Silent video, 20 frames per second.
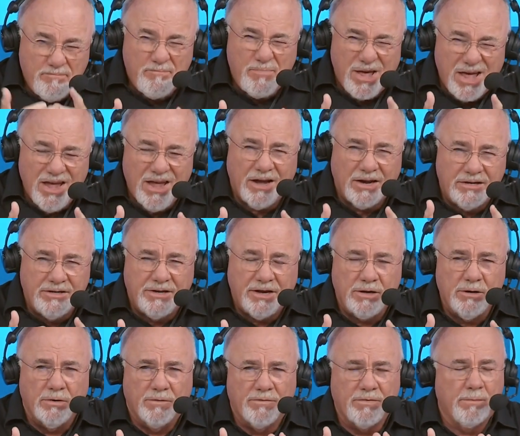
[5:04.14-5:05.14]
big
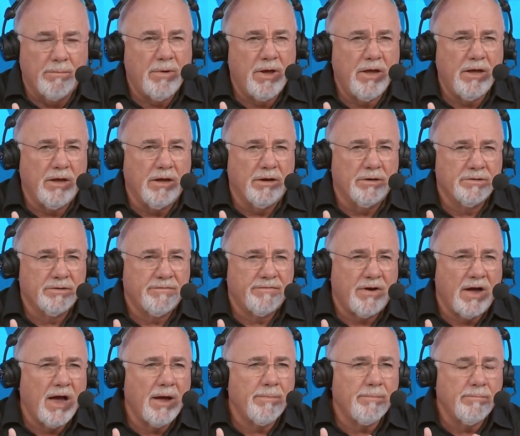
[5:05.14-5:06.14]
deal for me is if
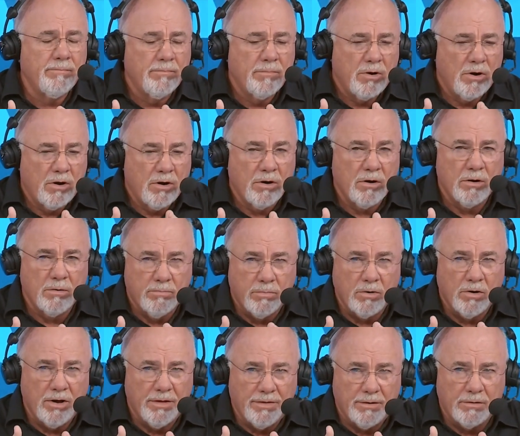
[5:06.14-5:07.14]
I'm her
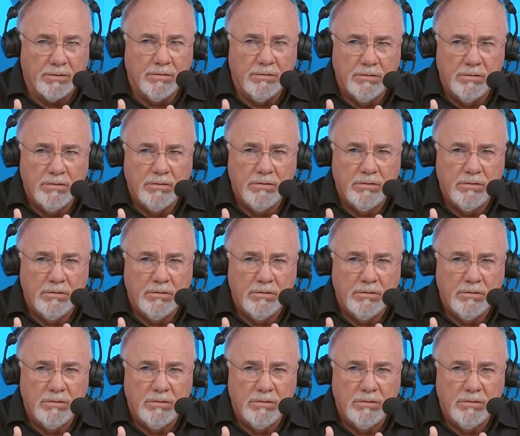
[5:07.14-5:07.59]
brother